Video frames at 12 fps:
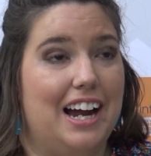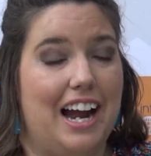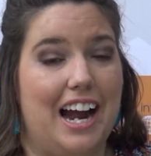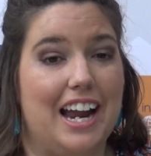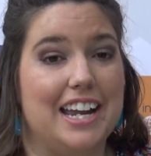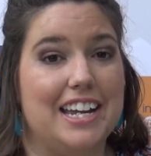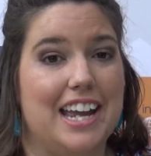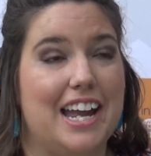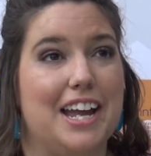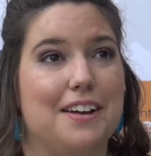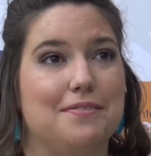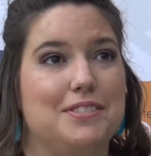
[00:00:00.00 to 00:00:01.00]
I
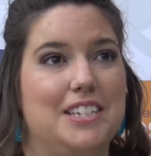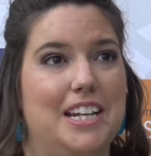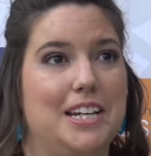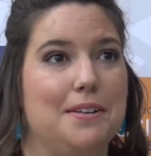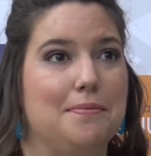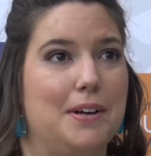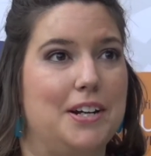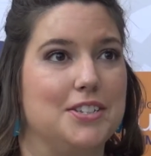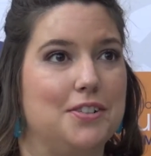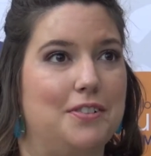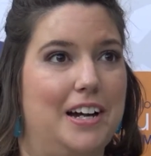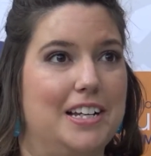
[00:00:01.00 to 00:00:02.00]
am Sunny
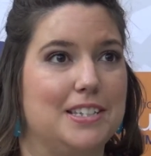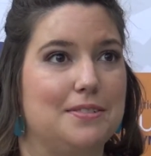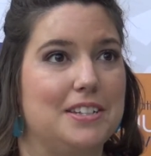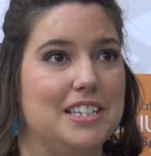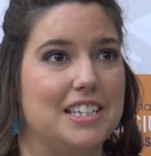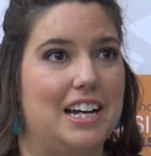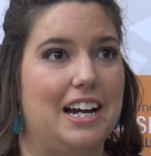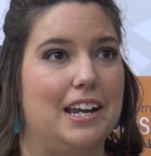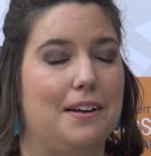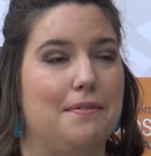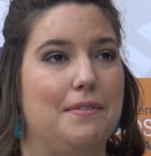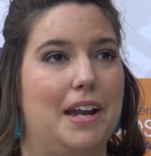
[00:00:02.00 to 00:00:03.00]
Brous. I
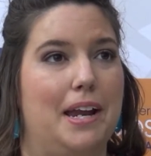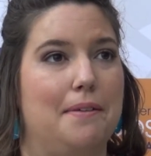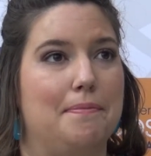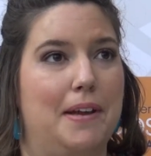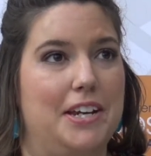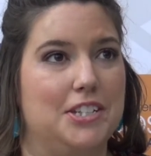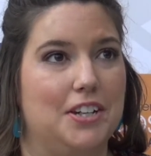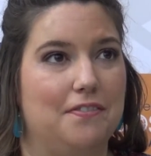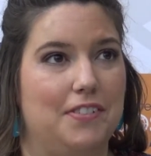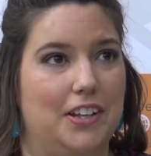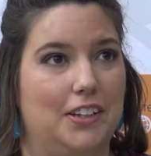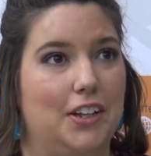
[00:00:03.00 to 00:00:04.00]
am a patient
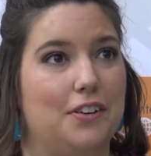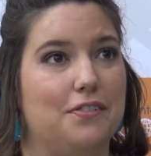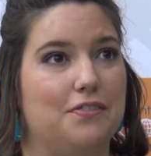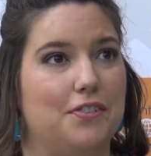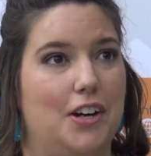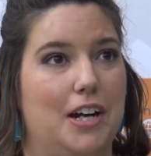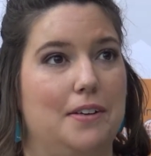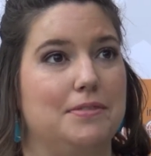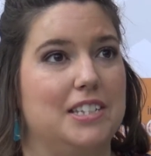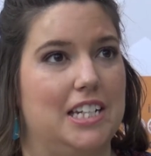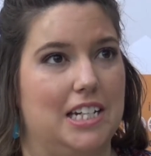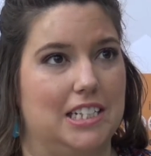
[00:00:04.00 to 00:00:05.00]
fellow from
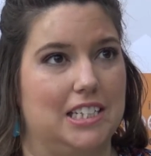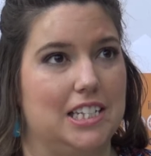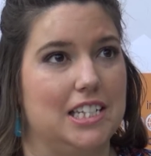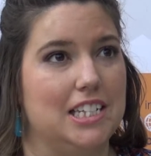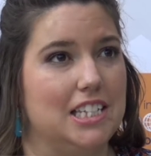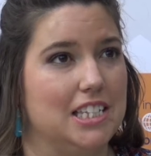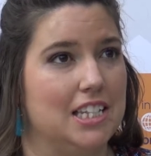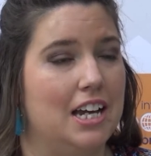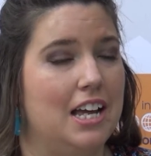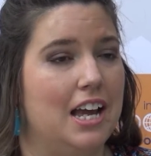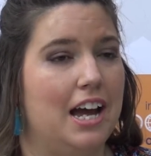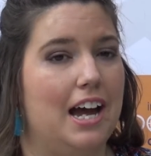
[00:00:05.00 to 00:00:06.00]
Texas.
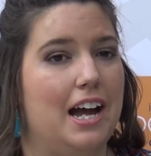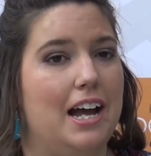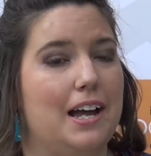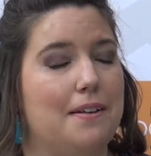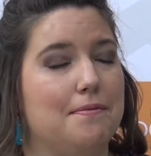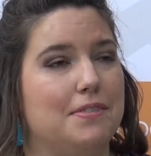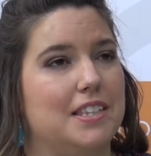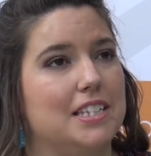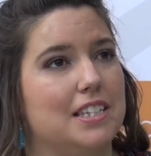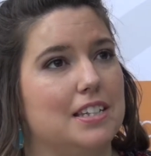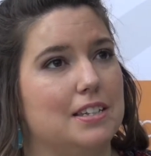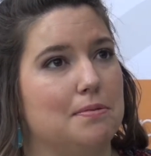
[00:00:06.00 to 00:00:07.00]

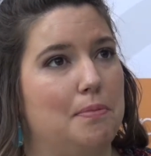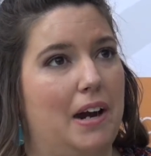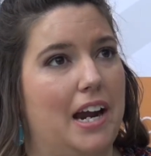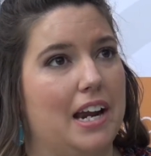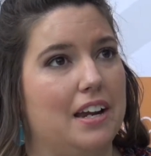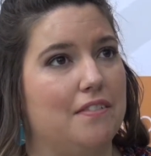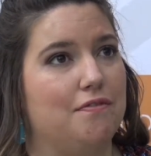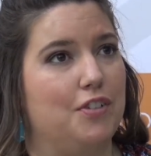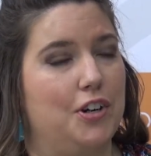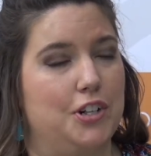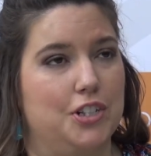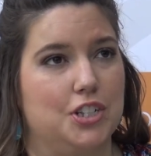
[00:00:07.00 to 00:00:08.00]
This is my
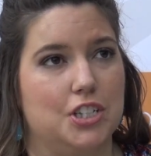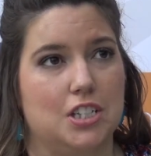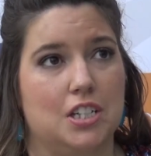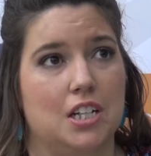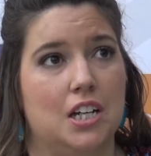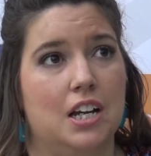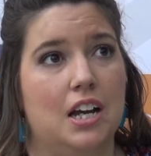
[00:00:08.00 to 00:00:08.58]
first